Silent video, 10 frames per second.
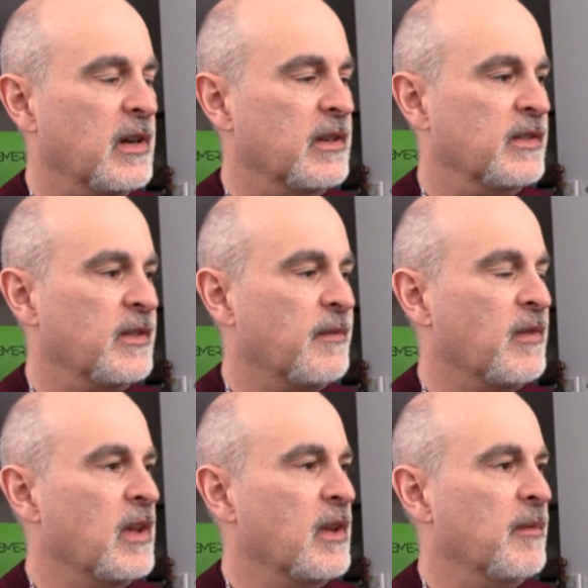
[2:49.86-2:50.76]
does,
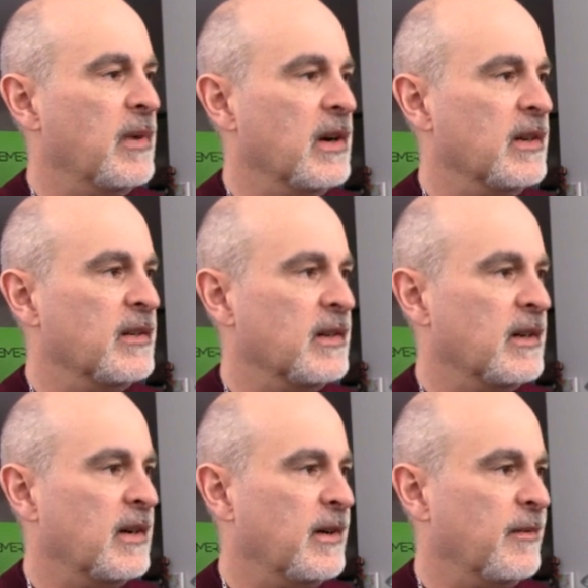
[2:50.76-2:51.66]
but
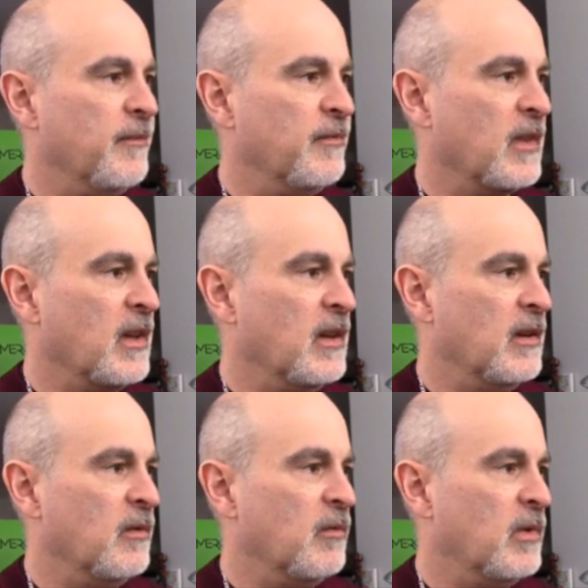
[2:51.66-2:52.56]

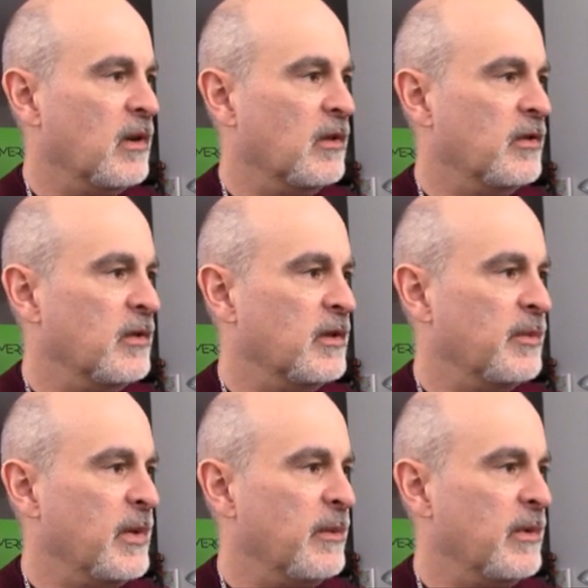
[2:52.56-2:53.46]
what I'll do
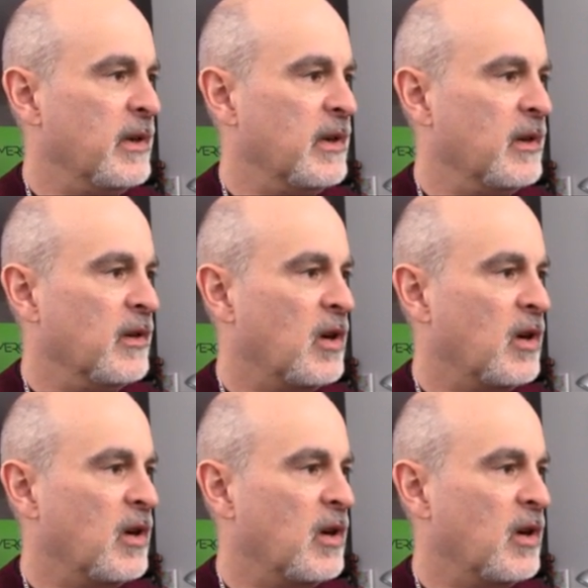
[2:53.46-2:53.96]
is maybe